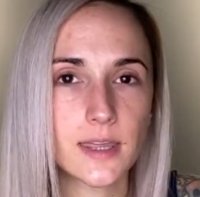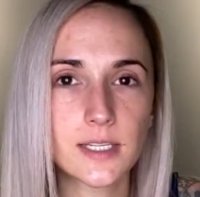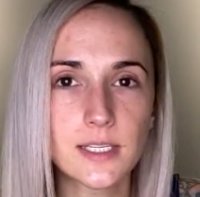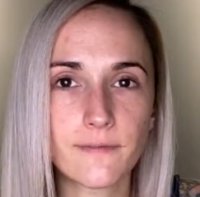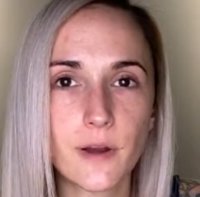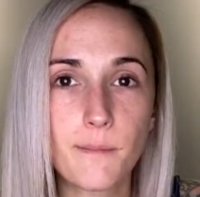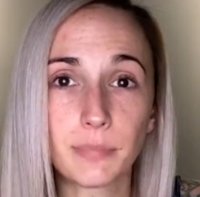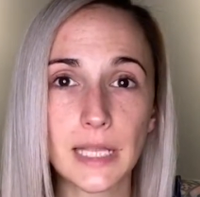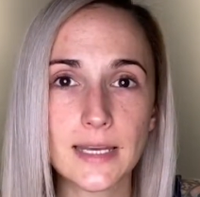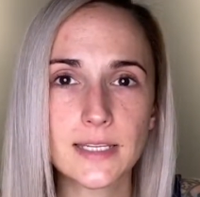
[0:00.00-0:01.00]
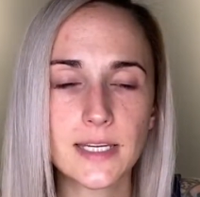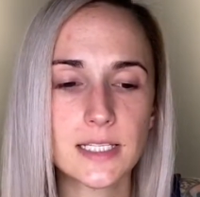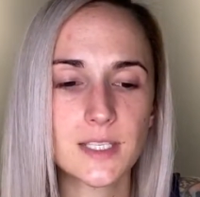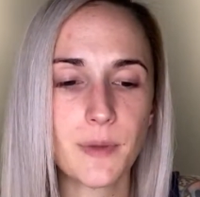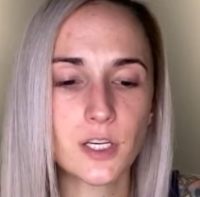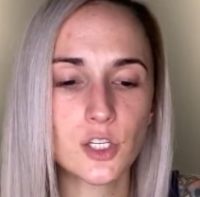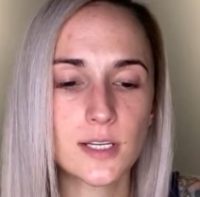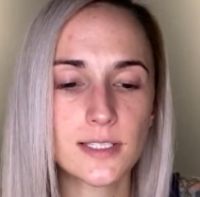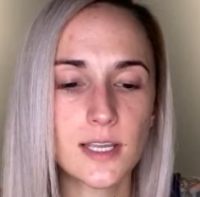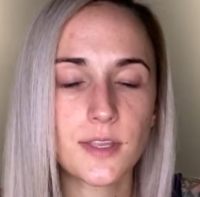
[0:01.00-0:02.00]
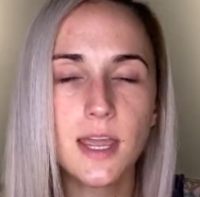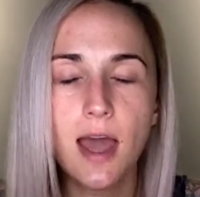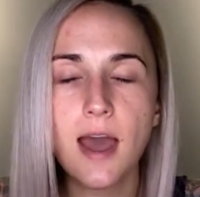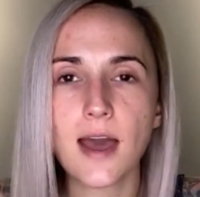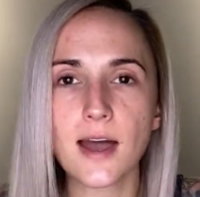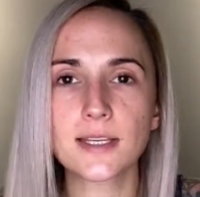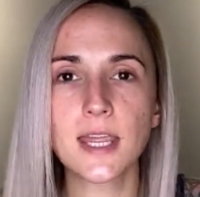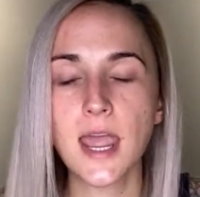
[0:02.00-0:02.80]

the different blending sponges that they had,